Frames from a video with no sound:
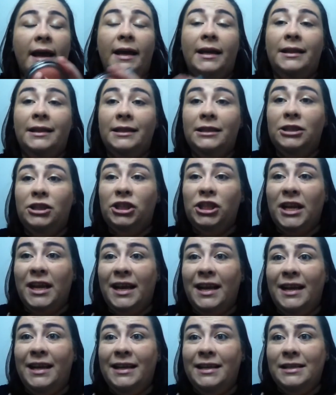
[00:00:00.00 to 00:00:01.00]
in the
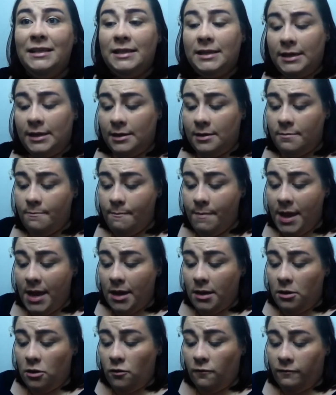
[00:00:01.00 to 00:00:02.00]
shade
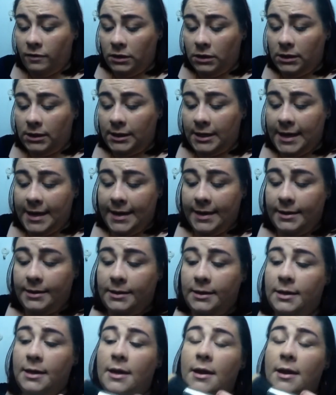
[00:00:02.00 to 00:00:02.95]
Make Love Instead.